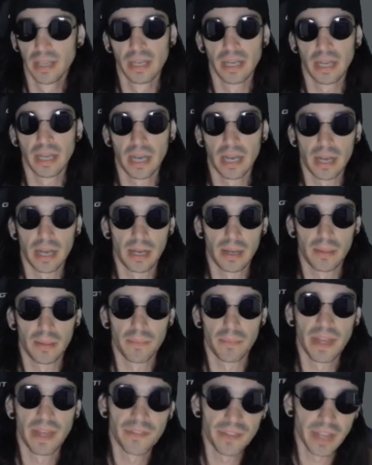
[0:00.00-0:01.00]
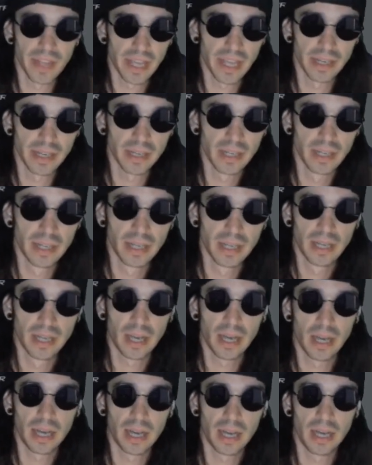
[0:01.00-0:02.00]
And then
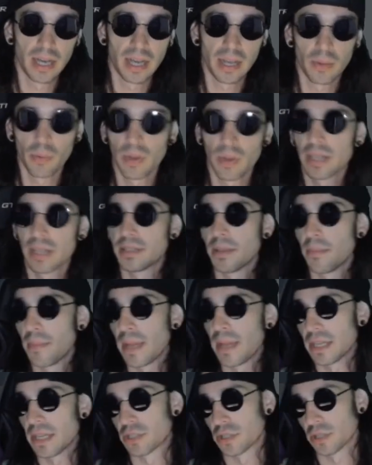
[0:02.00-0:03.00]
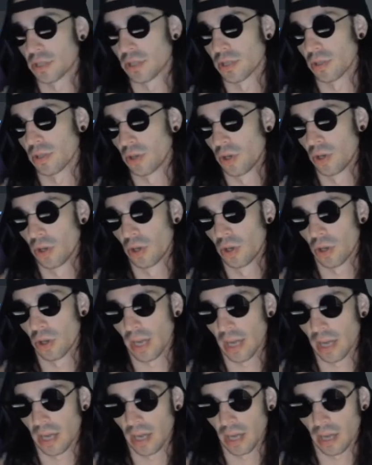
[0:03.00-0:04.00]
I wanted to make sure
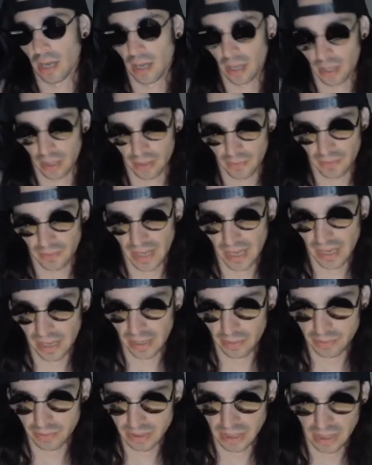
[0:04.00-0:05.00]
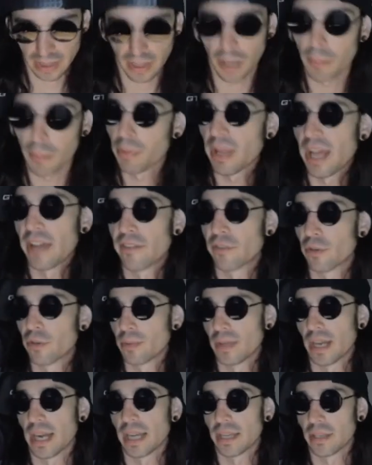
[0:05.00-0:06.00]
that I was on a
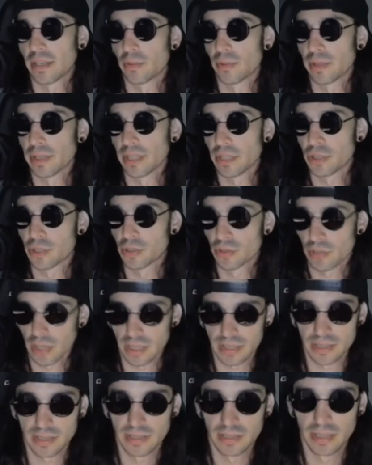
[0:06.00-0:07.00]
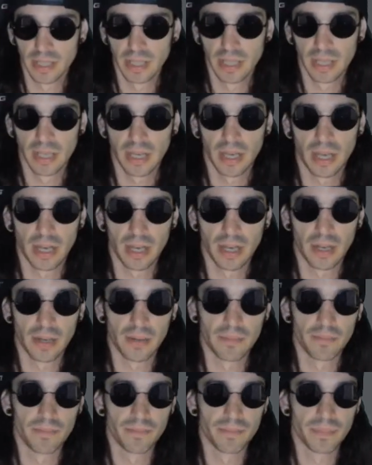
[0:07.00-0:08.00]
platform that I could really trust.
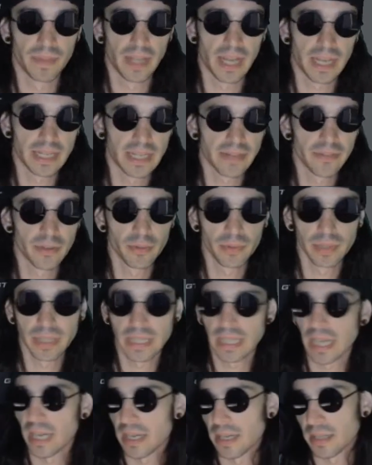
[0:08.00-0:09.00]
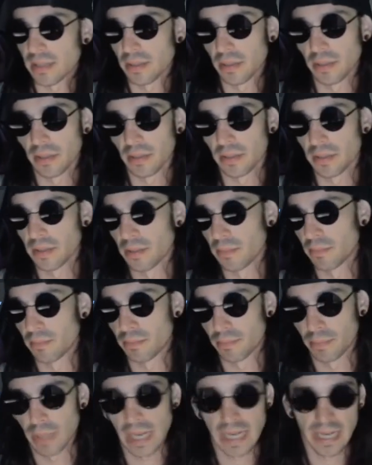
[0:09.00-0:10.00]
I never really got on the
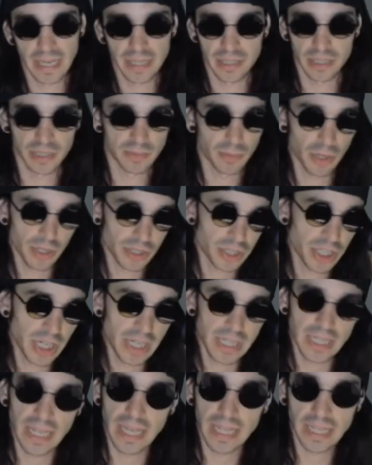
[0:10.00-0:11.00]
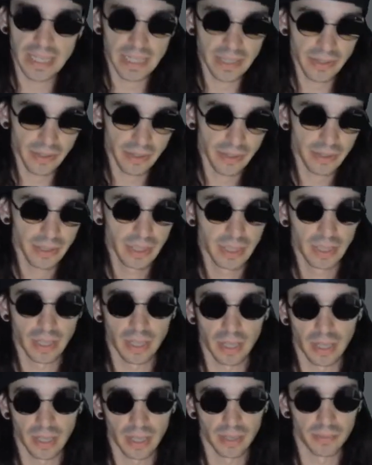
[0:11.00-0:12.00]
Binance Smart Chain yet either.
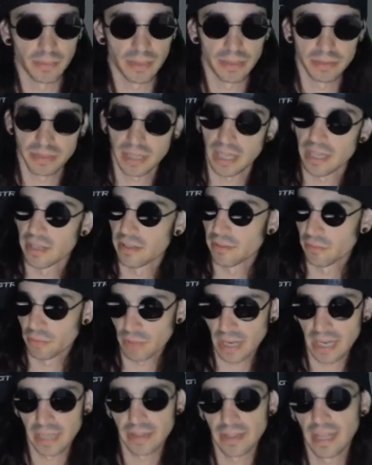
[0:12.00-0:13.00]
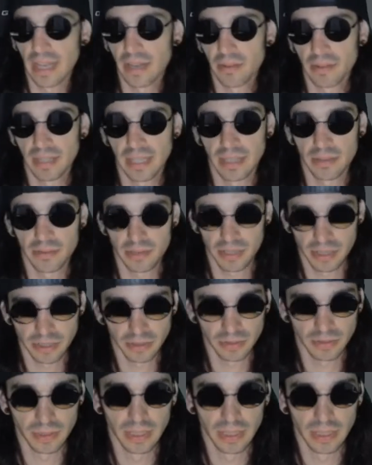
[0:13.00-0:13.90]
I was kind of riding that one out too.